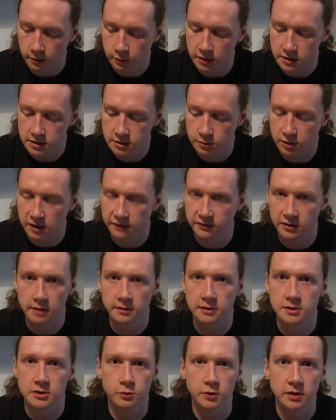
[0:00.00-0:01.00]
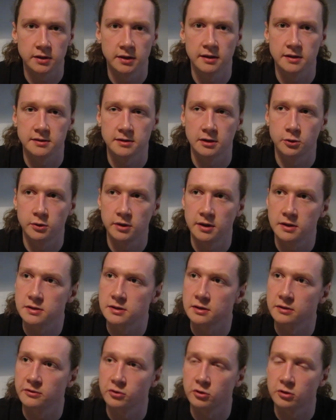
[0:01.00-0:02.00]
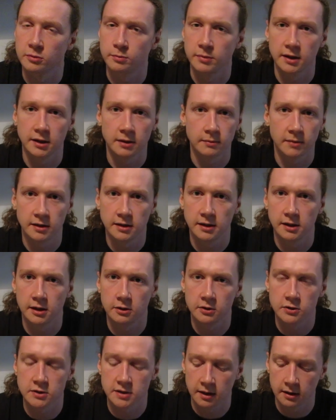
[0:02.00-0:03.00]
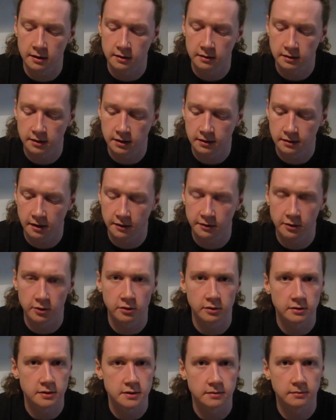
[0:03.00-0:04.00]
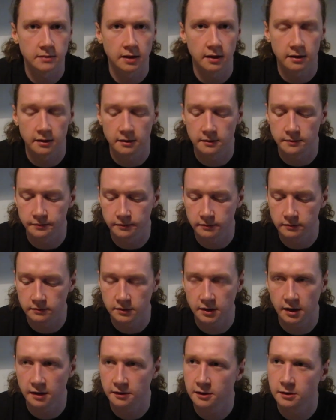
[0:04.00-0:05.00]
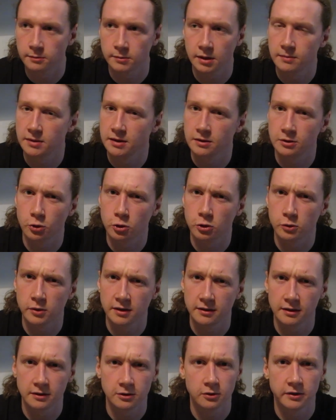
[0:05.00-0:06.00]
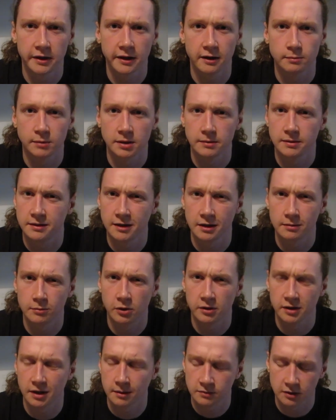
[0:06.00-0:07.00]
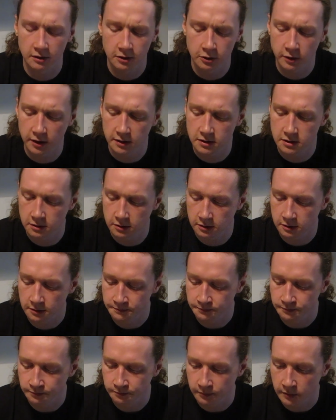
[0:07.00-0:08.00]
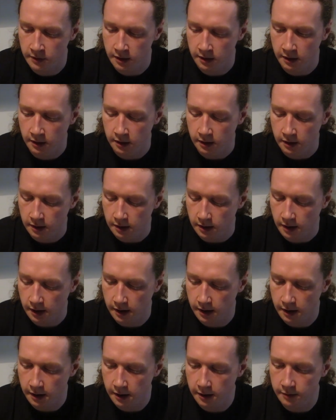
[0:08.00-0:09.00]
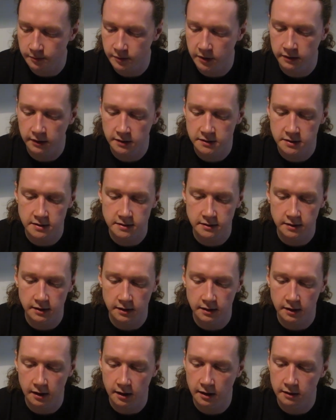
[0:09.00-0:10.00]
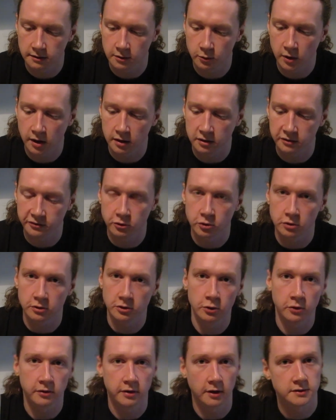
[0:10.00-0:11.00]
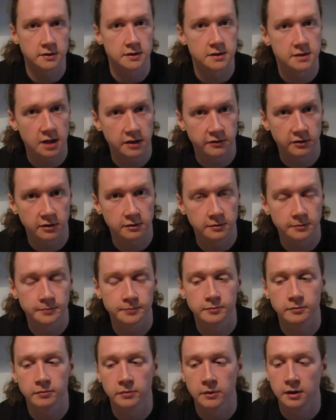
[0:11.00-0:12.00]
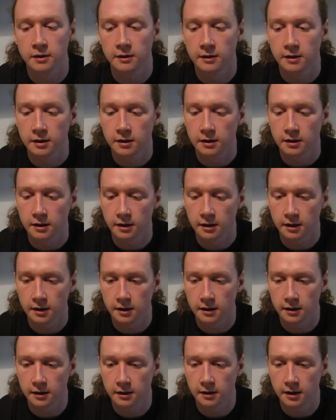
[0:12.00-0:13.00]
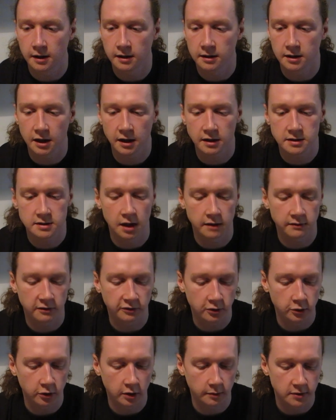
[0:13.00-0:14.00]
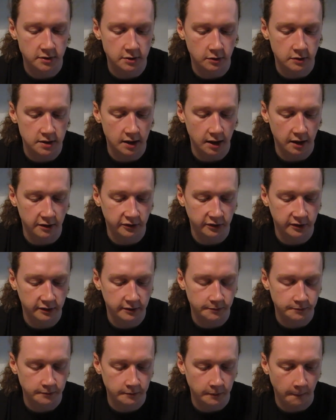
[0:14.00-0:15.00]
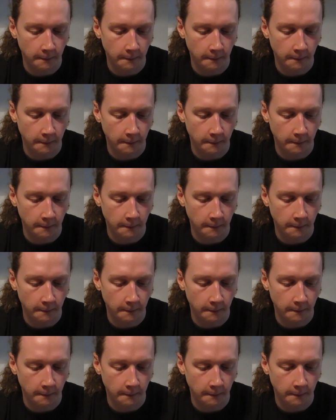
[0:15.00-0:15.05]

Which we have done in Sweden as a tradition for many years, and in others, I think maybe in Norway they do that, maybe Denmark, I'm not quite sure. And this is the one for 2007, and I actually have a few episodes left,